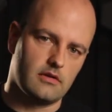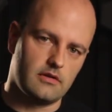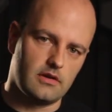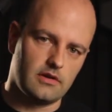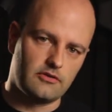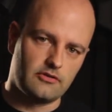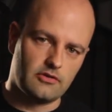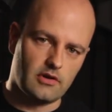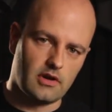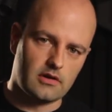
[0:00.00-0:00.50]

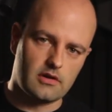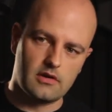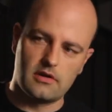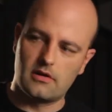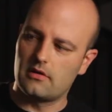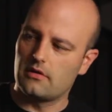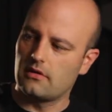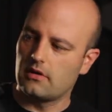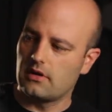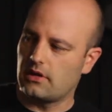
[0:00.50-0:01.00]
This
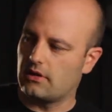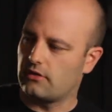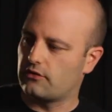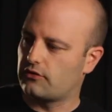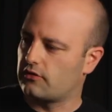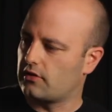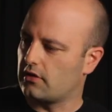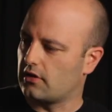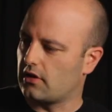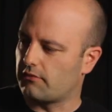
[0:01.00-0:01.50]
sucker is
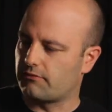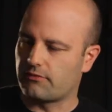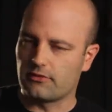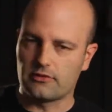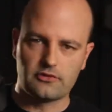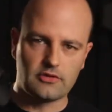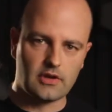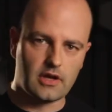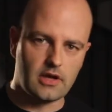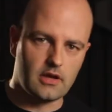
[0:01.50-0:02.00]
still up for
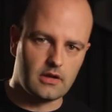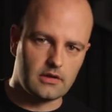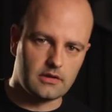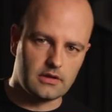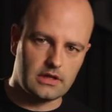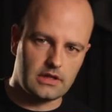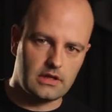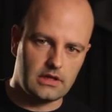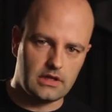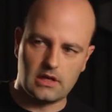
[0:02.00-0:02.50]
sale,
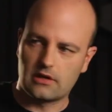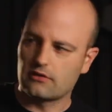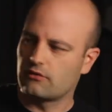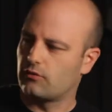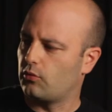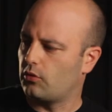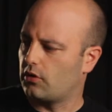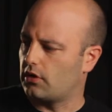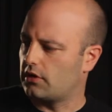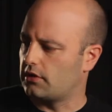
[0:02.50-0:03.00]
the
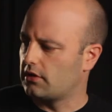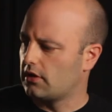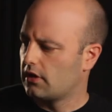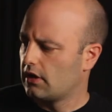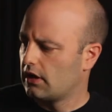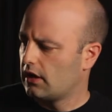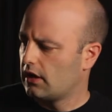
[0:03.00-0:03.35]
EX1.